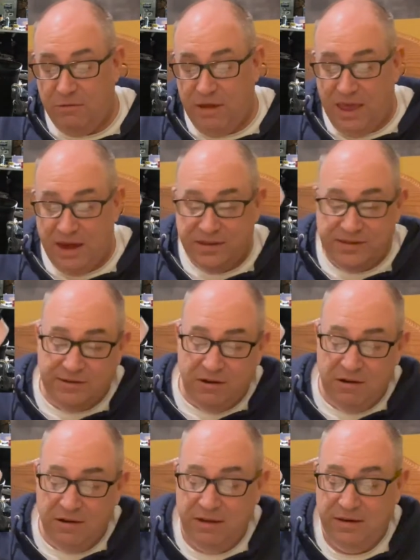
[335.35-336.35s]
We had it
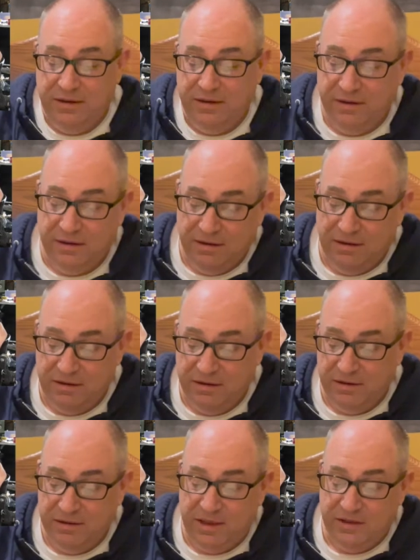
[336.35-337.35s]
started, and
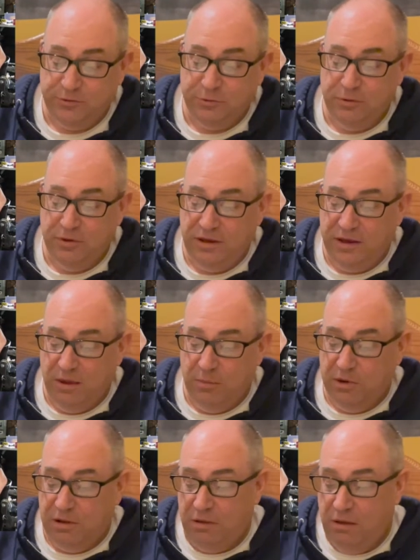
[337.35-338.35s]
things were really coming
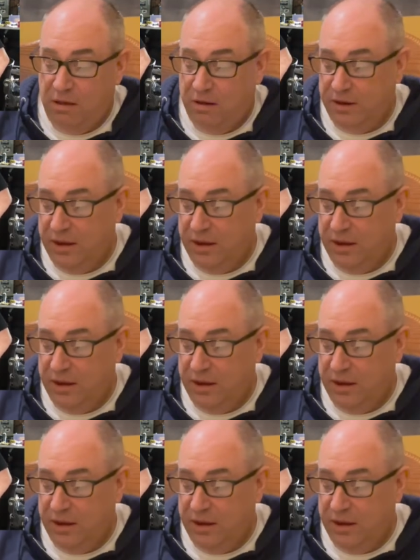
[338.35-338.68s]
along.